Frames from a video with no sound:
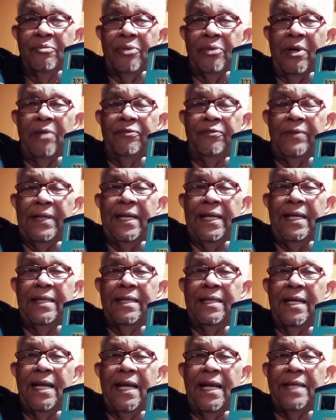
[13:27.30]
prayerfully
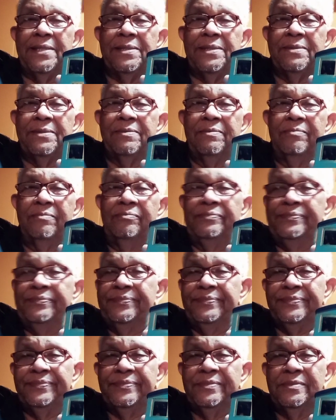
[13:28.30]
in the next
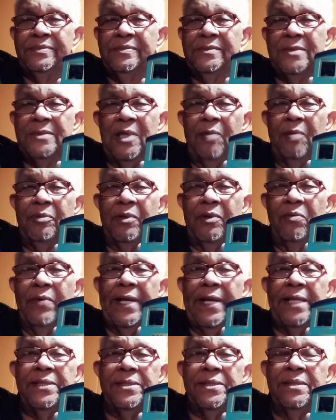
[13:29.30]
couple of
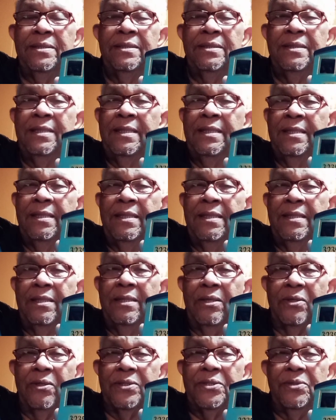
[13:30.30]
weeks,
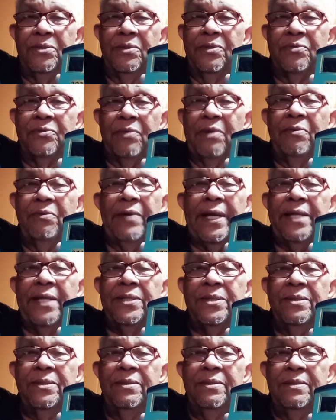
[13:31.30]
or 2 or 3
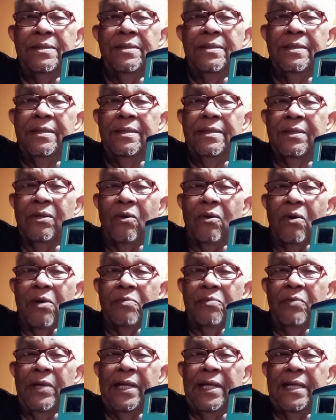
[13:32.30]
weeks,
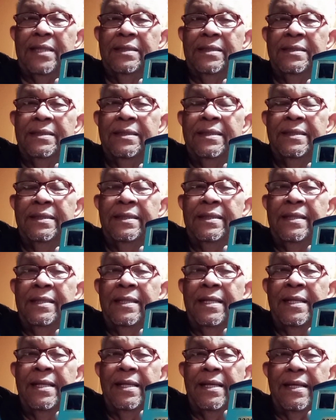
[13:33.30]
Lord willing.
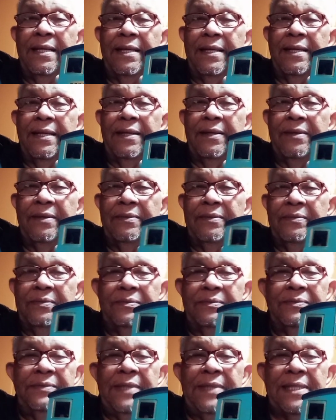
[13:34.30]

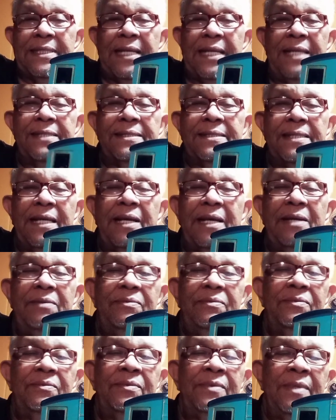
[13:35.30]
As I
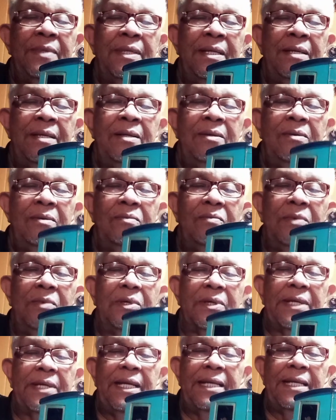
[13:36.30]
say,
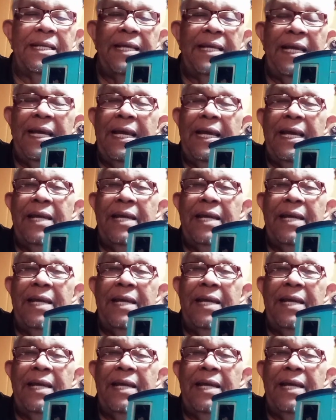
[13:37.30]
we'll get